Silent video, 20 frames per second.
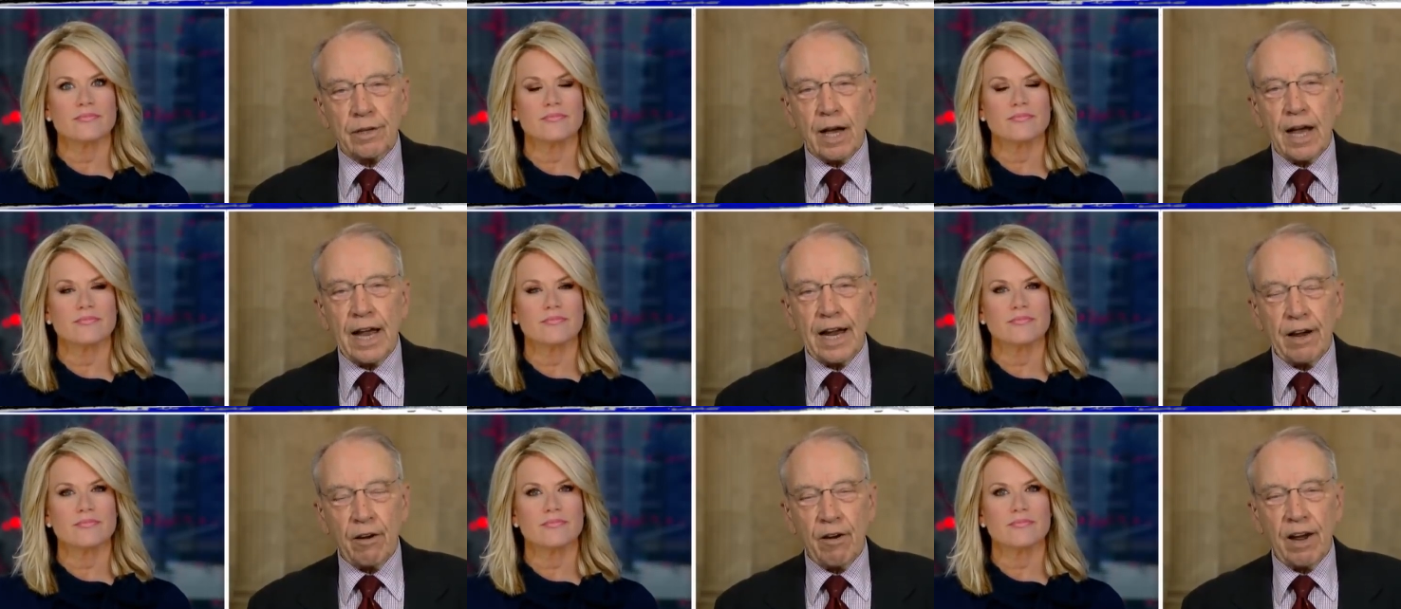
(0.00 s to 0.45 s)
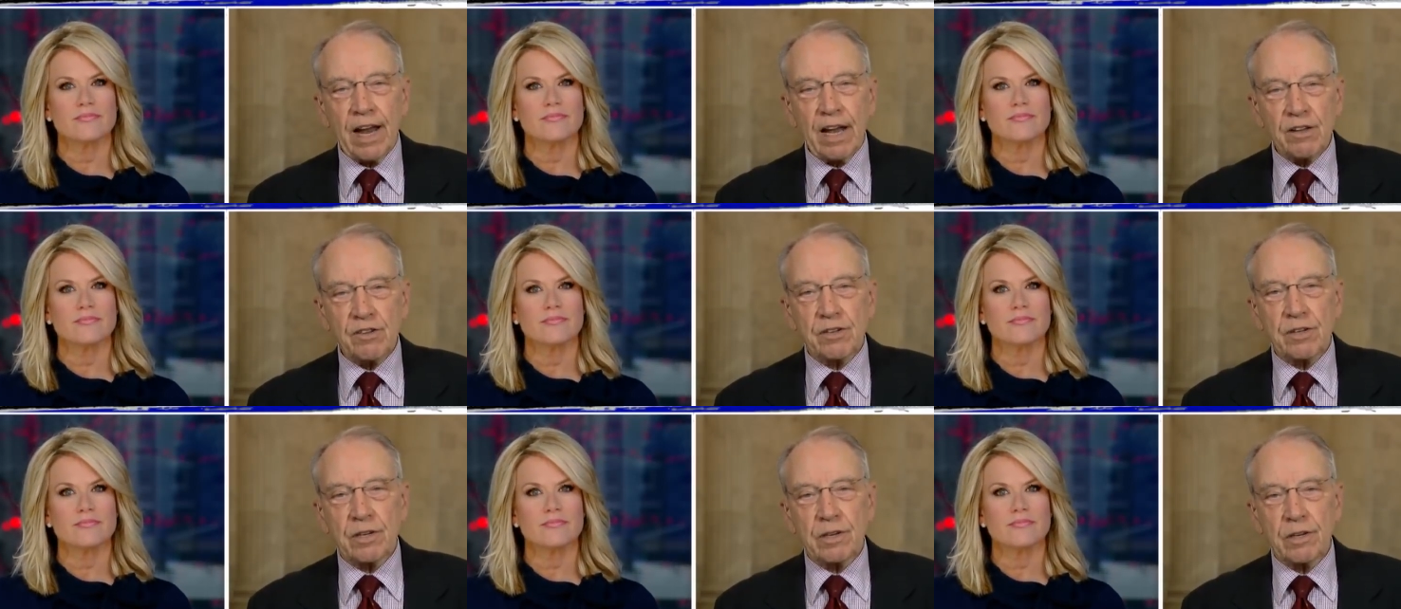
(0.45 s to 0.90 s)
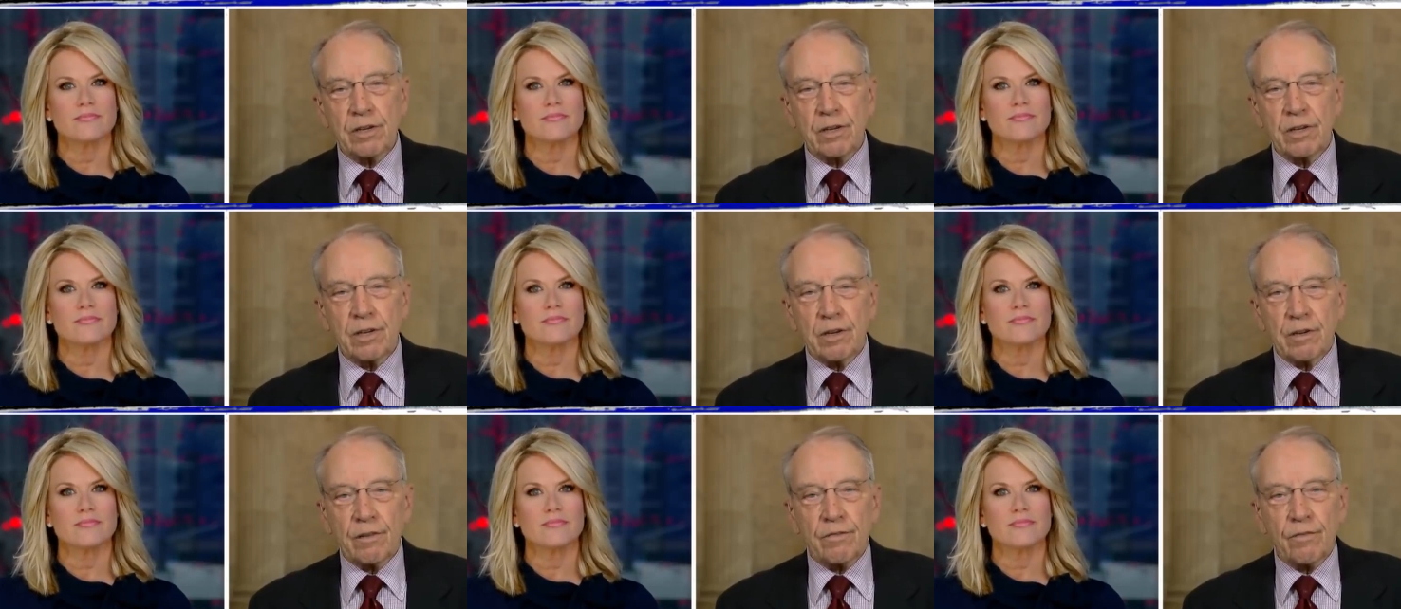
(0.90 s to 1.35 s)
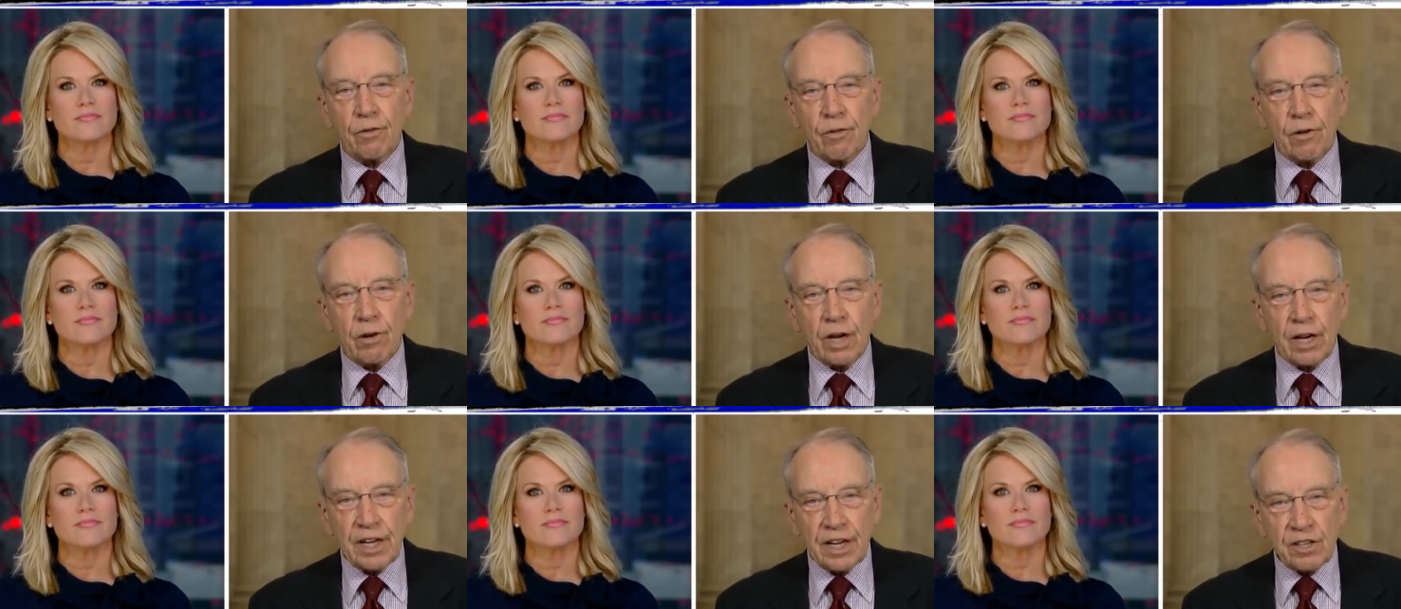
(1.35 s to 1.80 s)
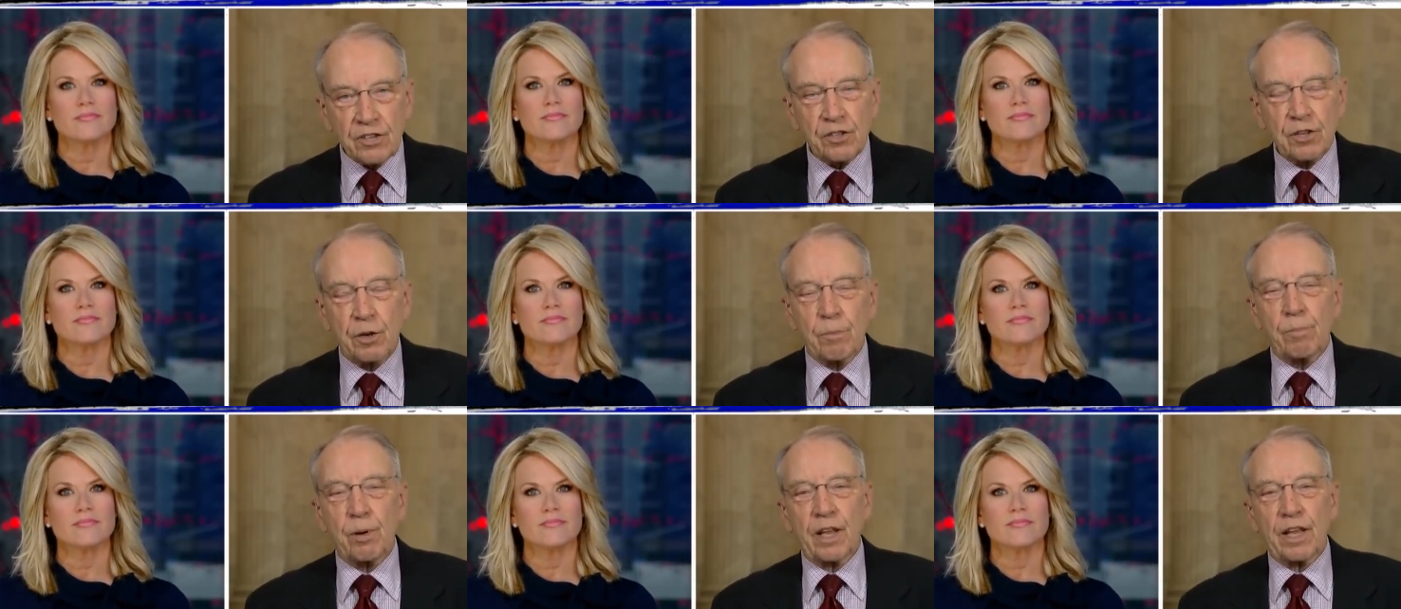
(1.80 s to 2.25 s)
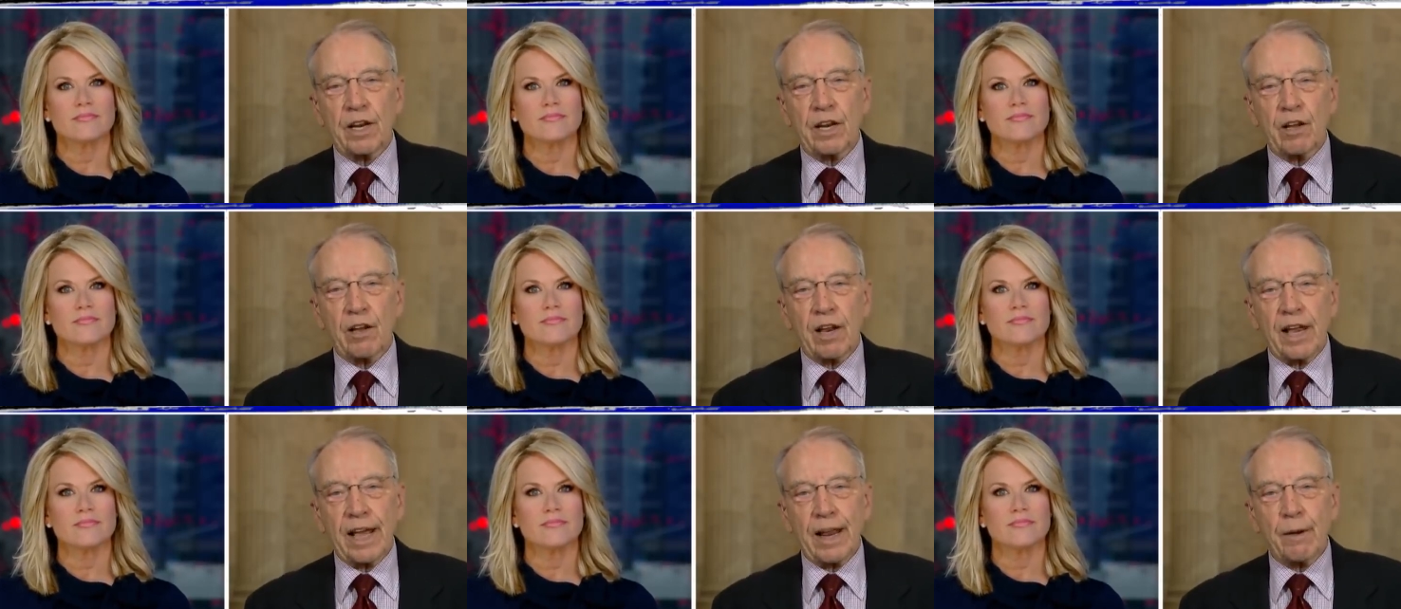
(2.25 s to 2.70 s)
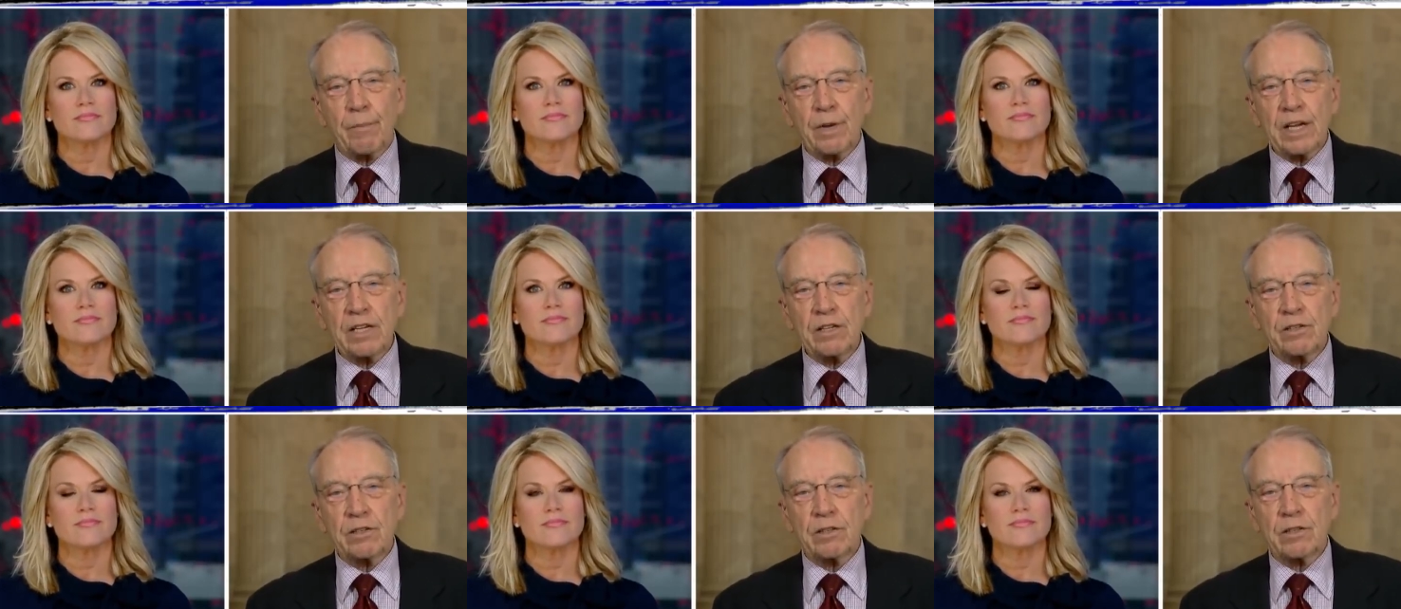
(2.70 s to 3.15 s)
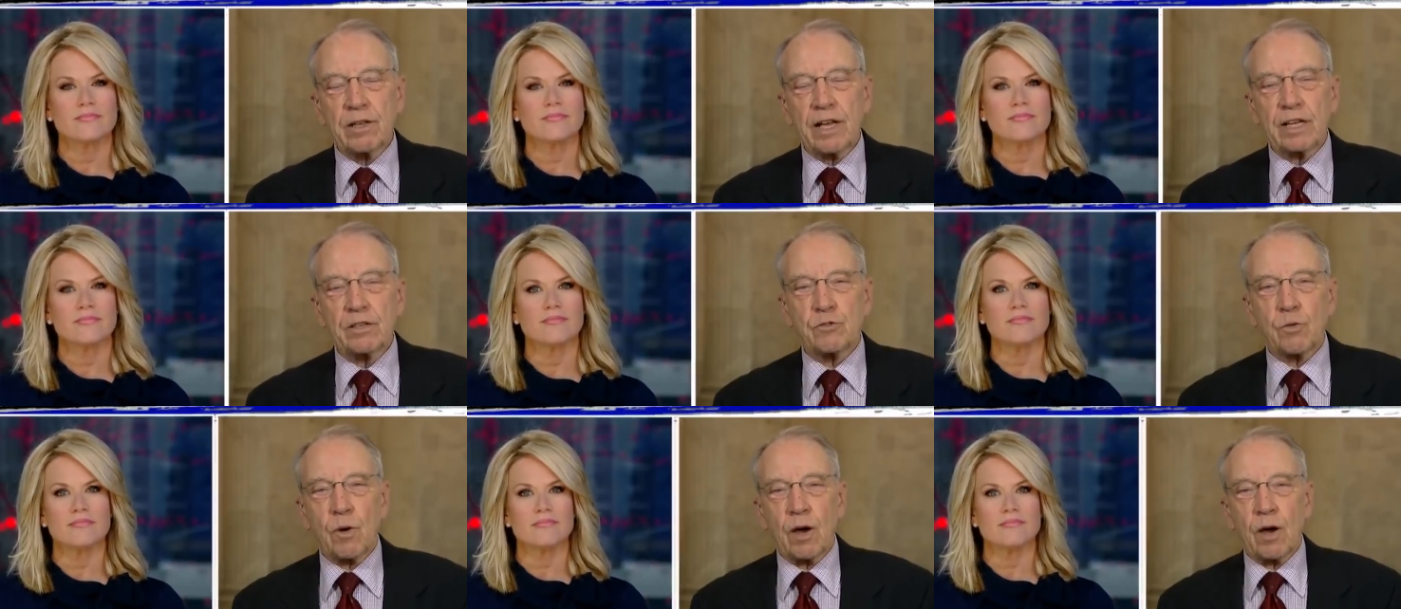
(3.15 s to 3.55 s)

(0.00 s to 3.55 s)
Speaker 1: IRS for, against their political enemies. That's